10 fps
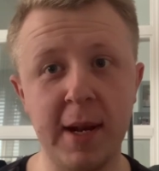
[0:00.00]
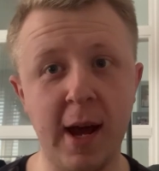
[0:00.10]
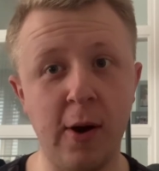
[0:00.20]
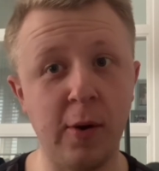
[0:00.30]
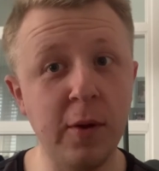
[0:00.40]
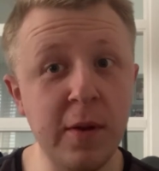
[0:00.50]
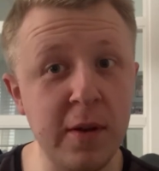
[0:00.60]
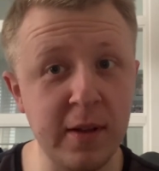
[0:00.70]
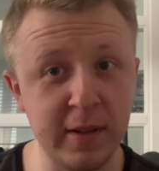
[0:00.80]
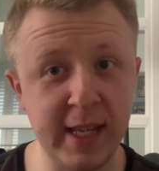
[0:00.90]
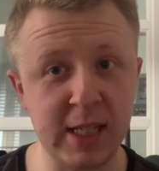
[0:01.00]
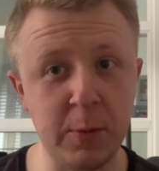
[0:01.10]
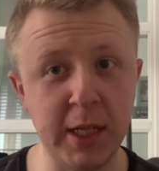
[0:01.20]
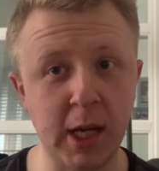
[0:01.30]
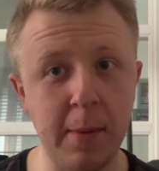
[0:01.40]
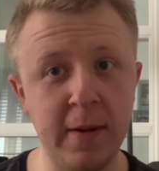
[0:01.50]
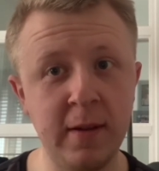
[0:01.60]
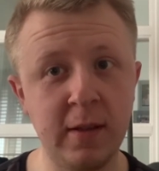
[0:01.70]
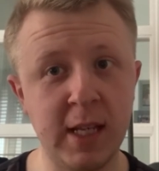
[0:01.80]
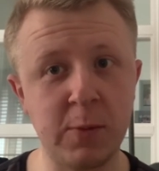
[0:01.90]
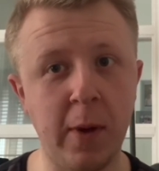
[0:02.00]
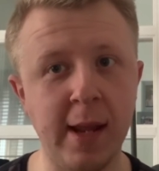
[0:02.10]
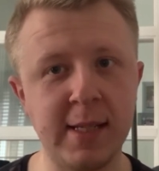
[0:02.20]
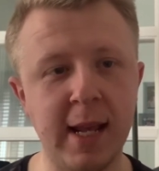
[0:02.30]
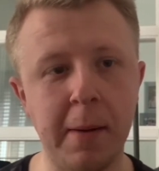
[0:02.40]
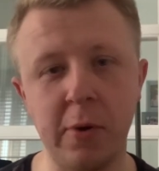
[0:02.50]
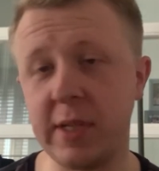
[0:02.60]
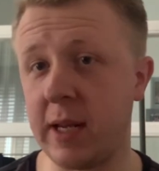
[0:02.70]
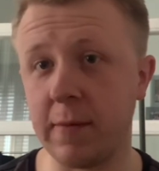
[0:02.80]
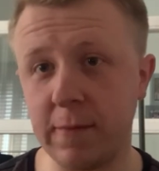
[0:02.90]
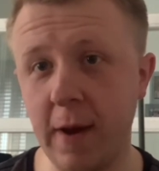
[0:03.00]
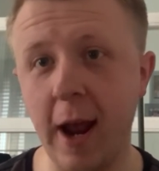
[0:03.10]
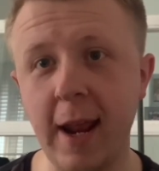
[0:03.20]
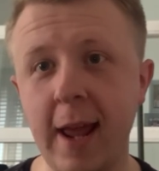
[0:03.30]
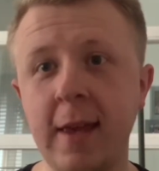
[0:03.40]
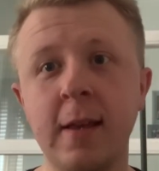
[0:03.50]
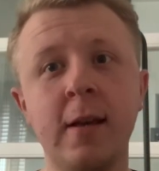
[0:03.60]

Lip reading: out this week, coming this Wednesday. I'm going to say on Friday.